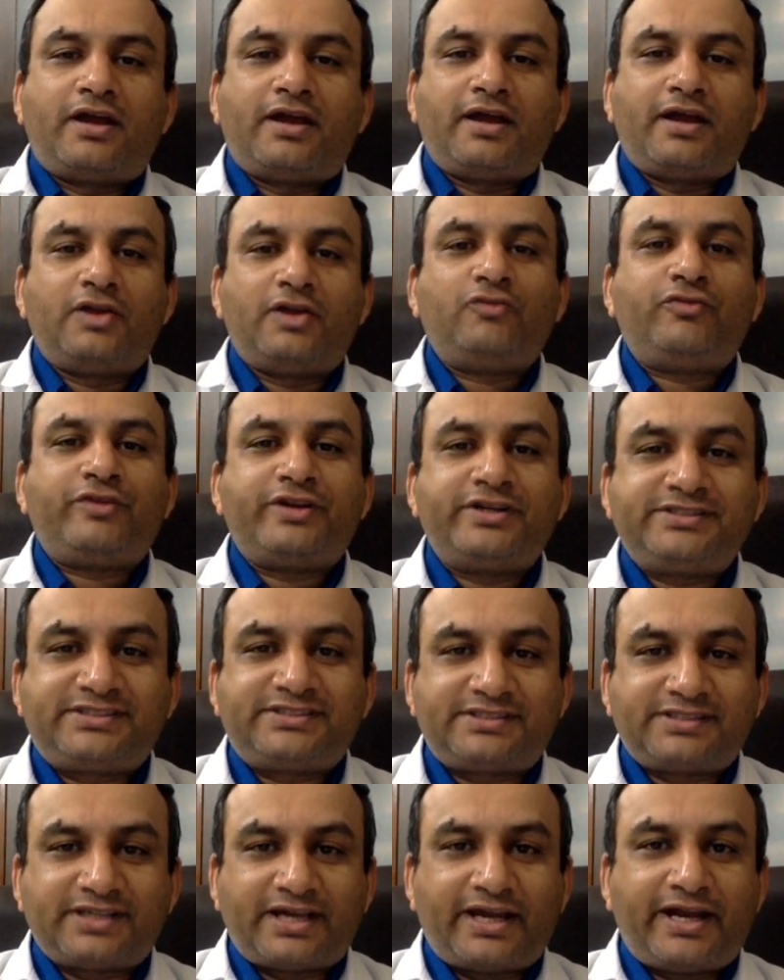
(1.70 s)
Hello,
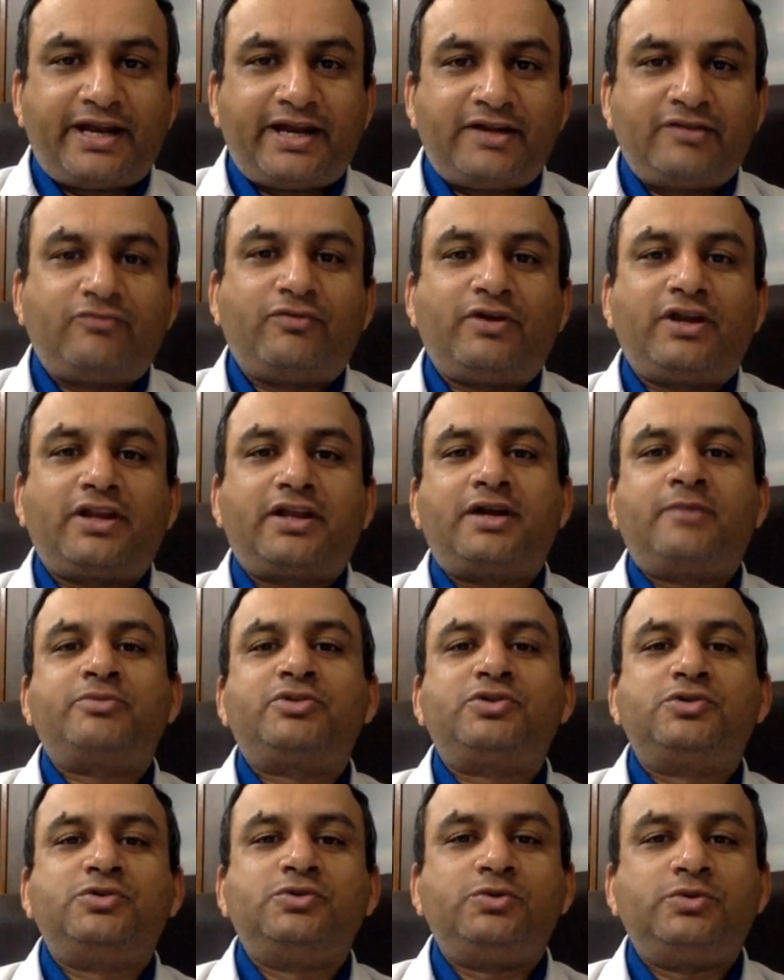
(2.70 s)
friends, and
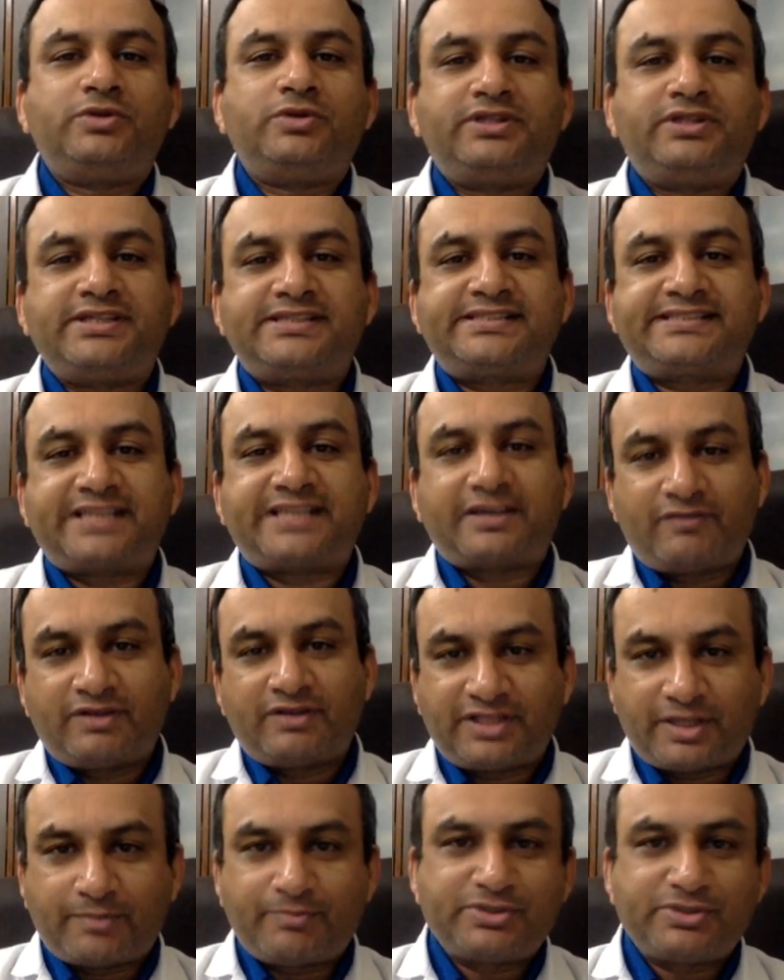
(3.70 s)
welcome to the
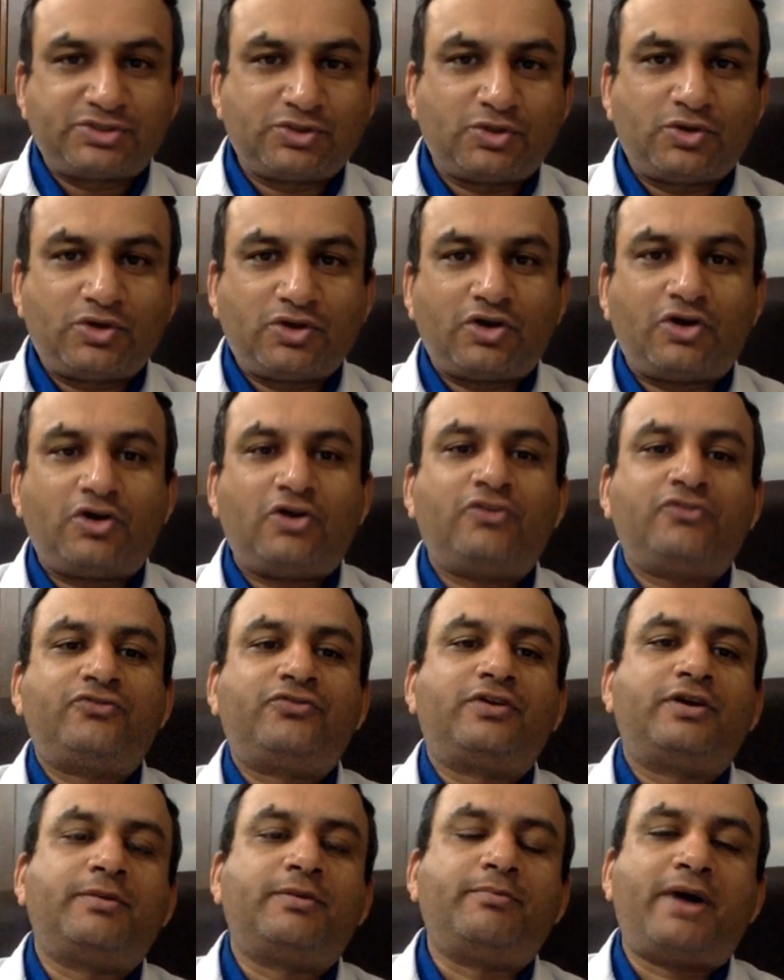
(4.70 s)
seventh episode
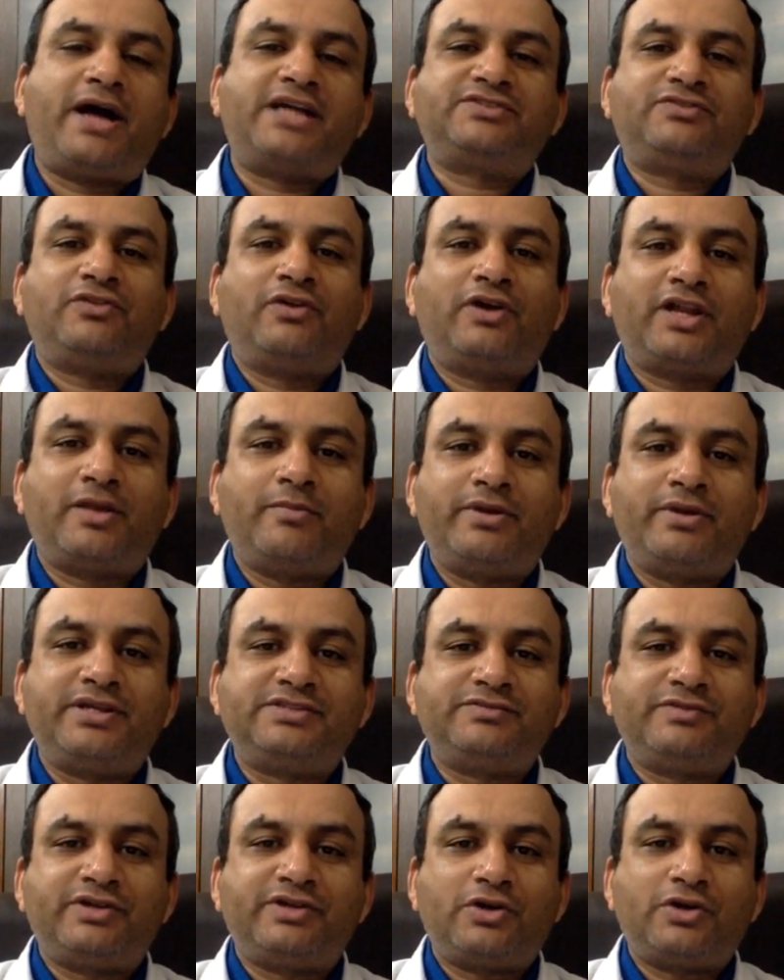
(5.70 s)
of Bach Flower
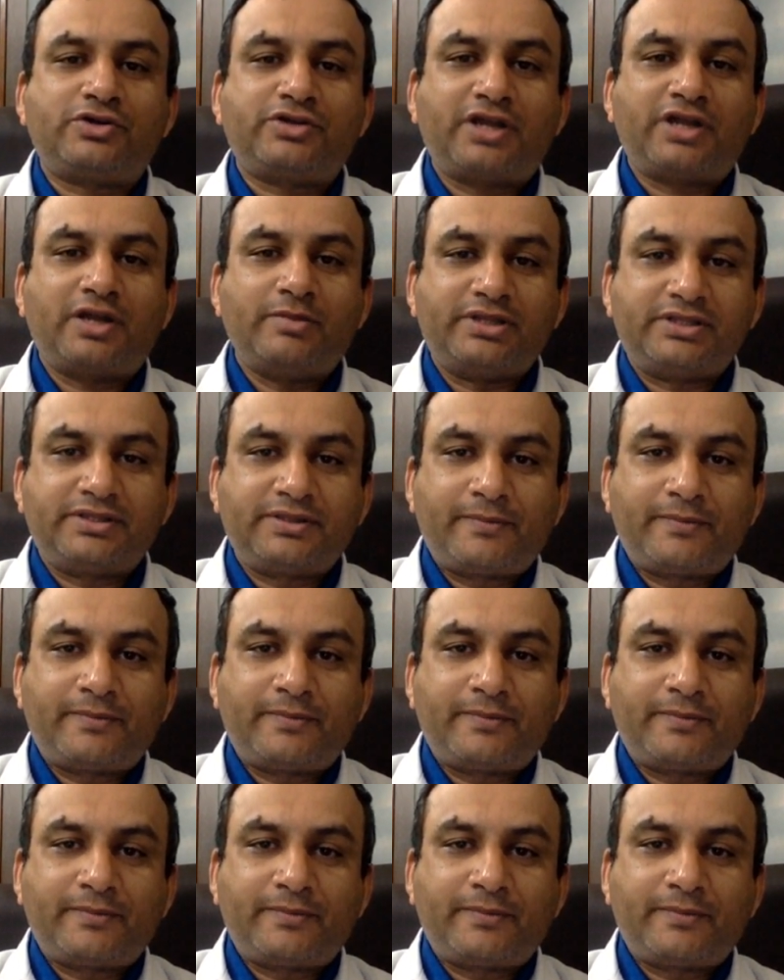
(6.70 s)
Remedies with Dr. Amit.